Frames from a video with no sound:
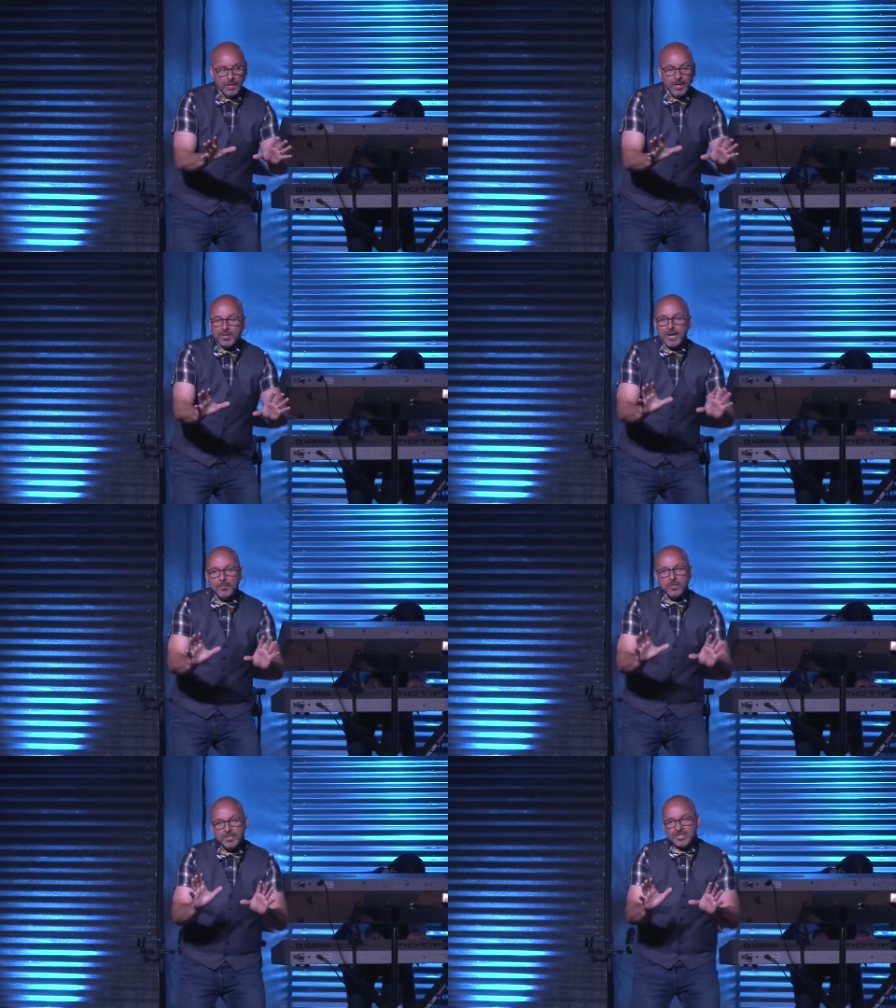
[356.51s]
And then
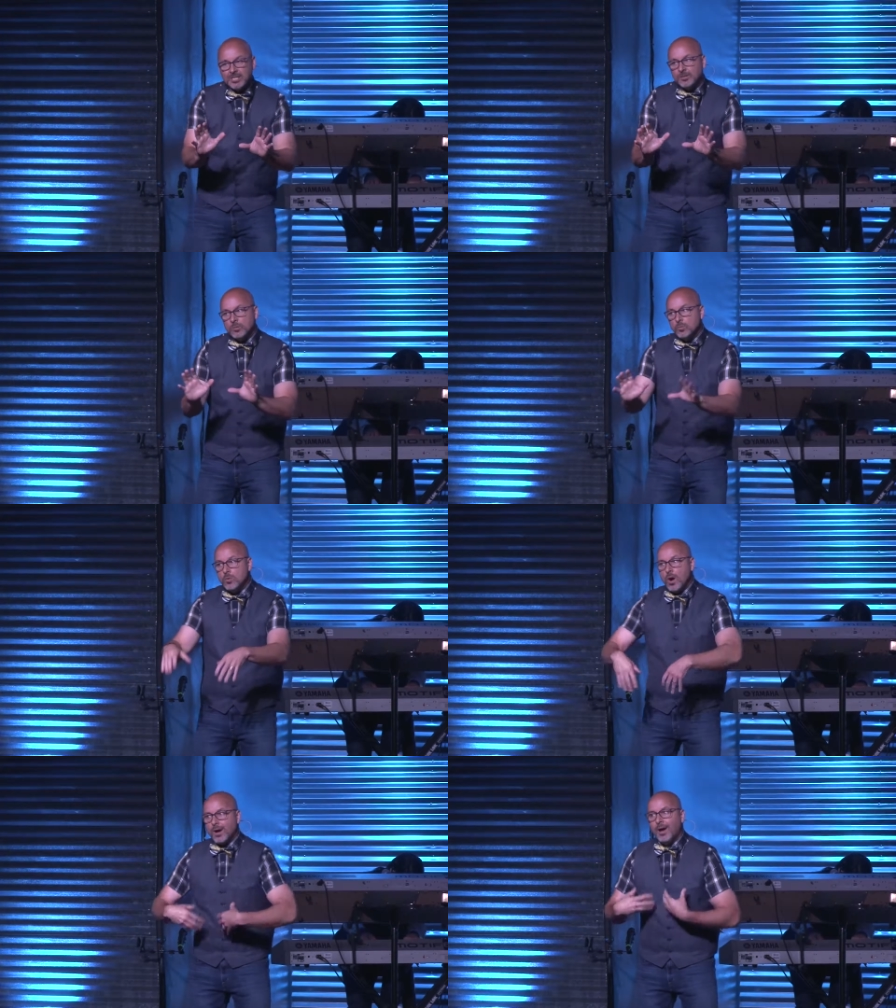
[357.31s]
I'm going to send the
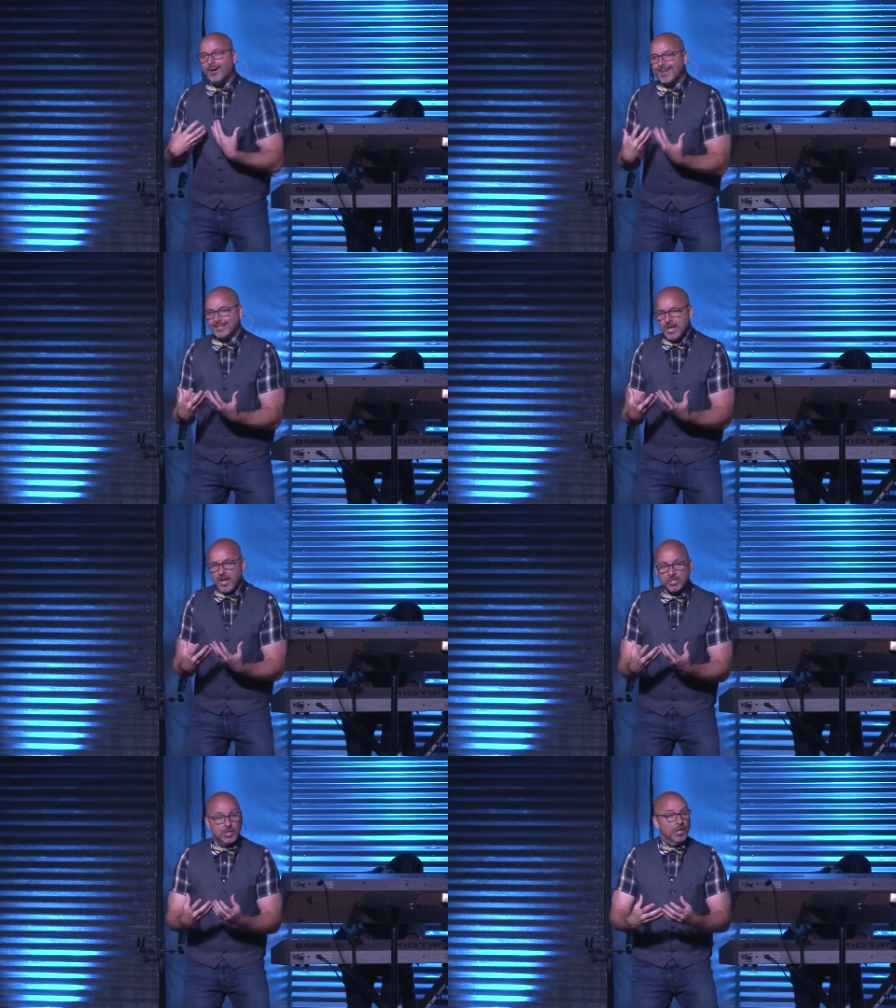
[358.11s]
Ruach
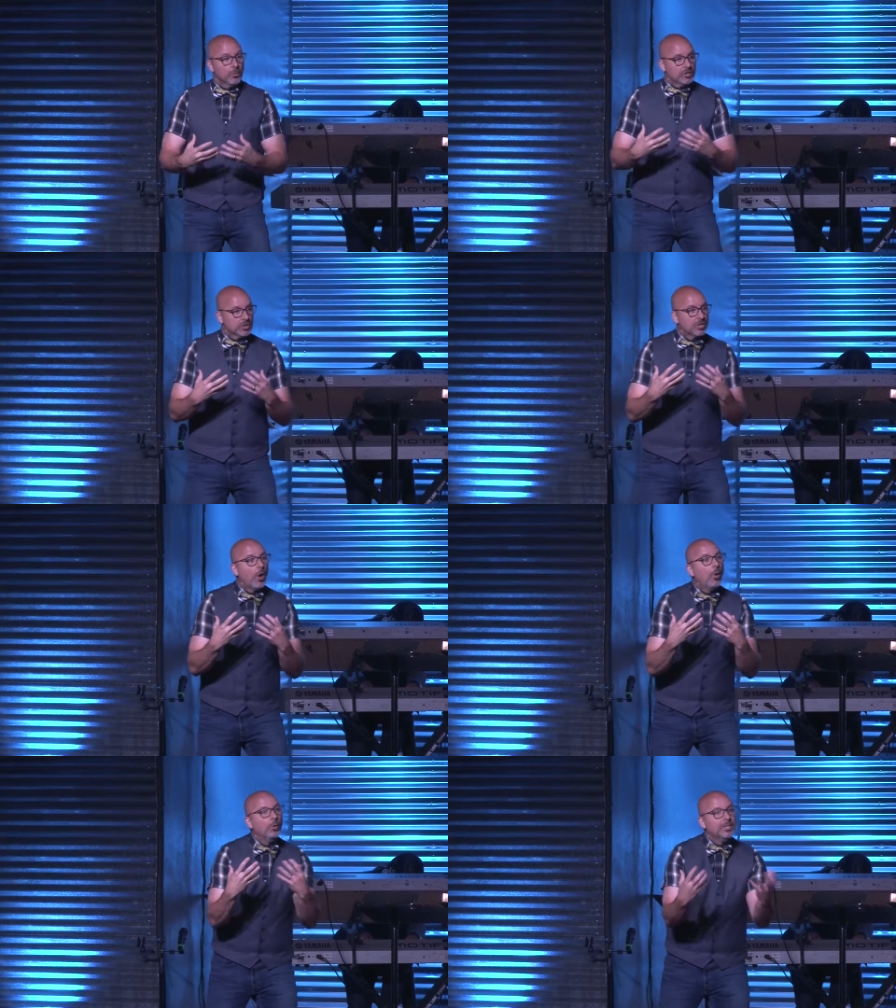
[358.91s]
HaKodesh, which is
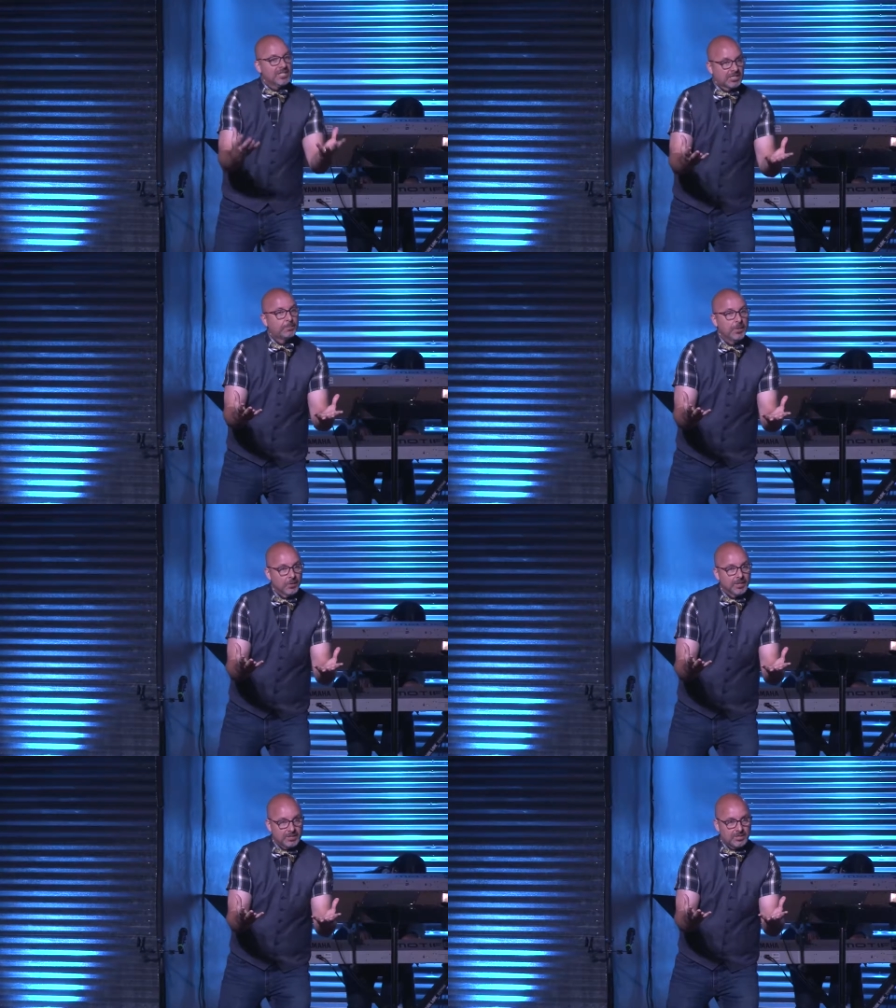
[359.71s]
Holy
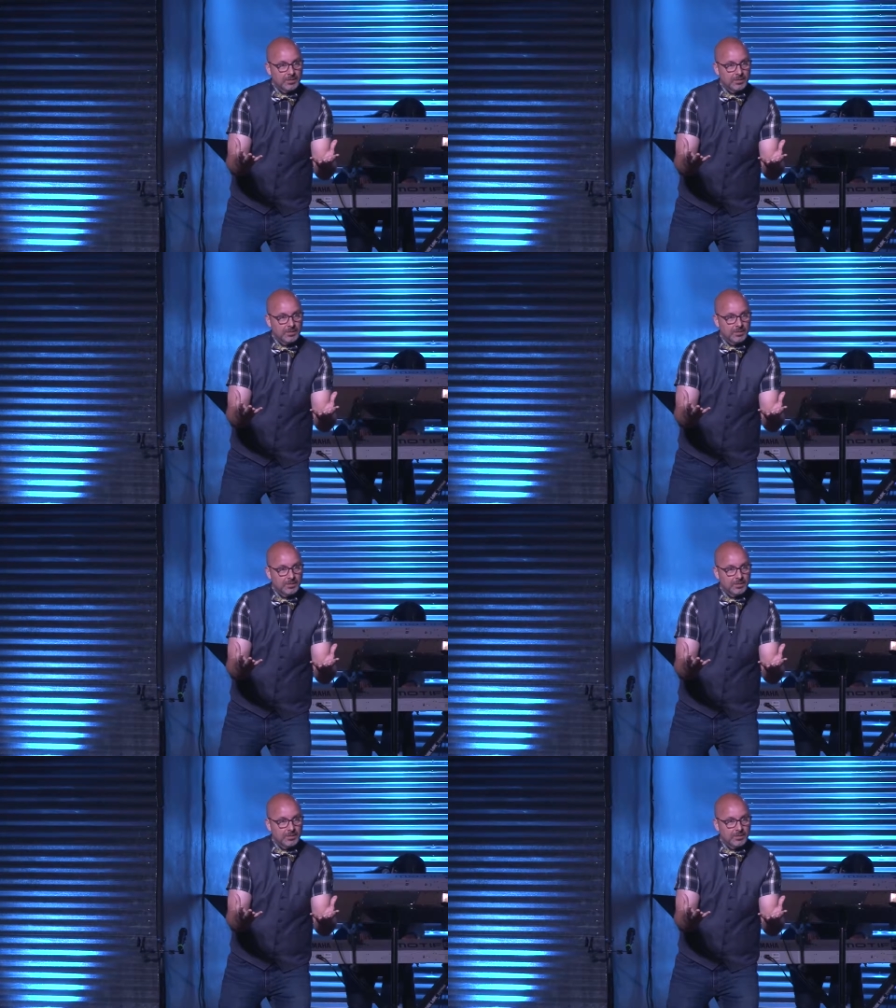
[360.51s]
Spirit.